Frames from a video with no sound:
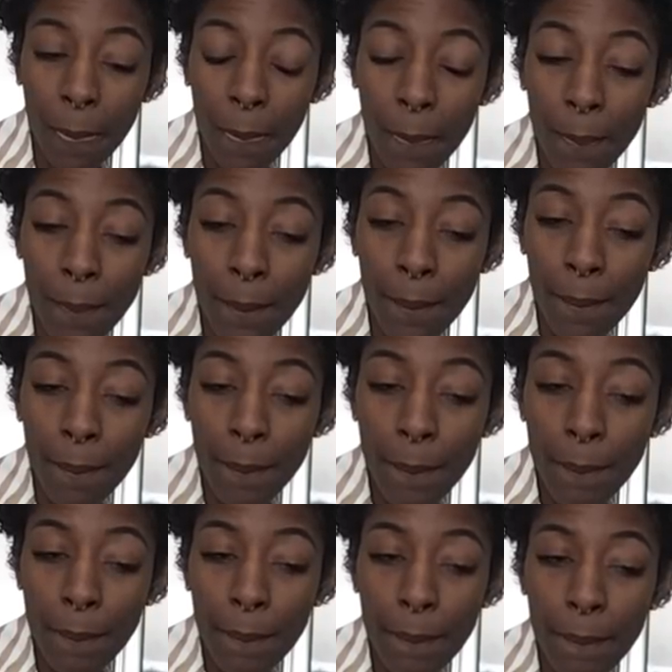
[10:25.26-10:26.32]

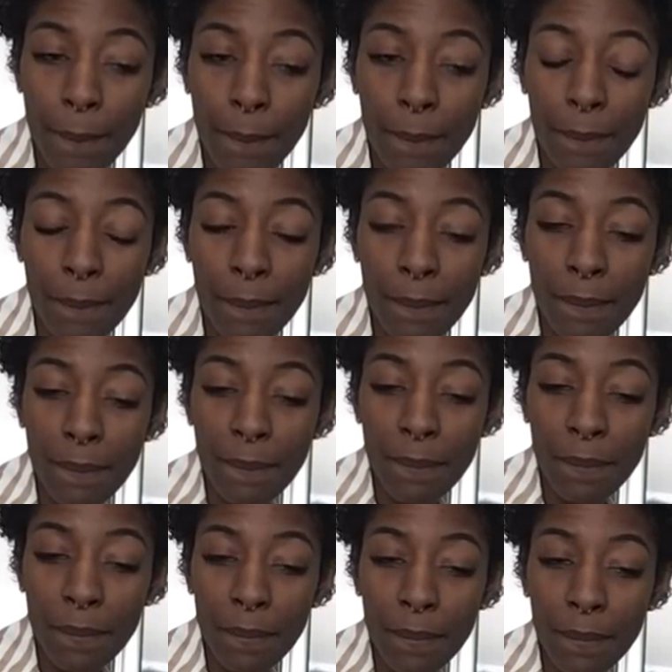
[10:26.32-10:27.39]

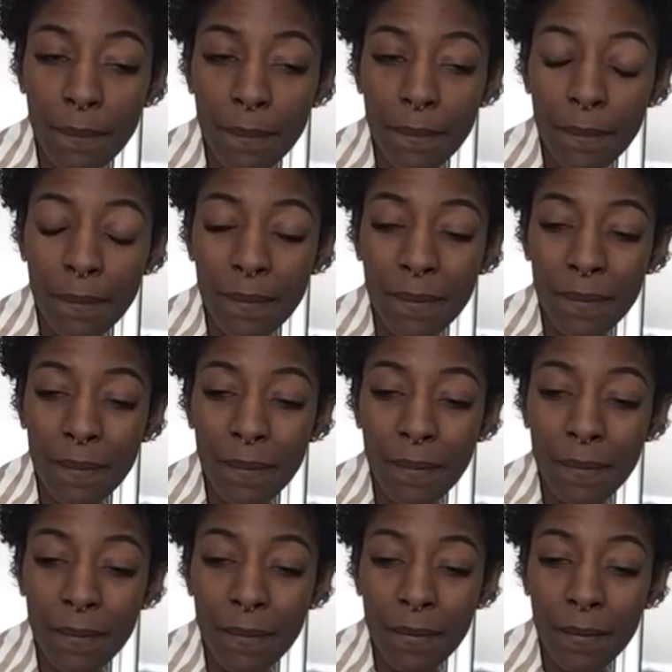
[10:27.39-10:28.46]

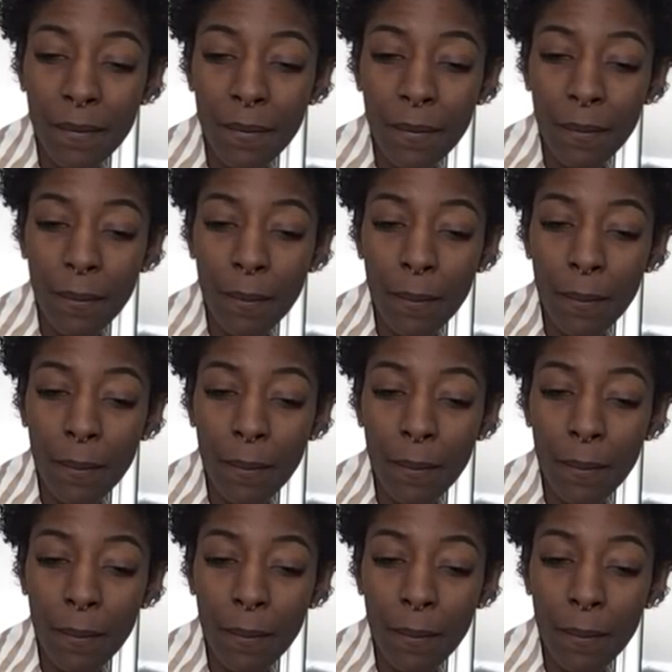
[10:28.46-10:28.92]
(silence)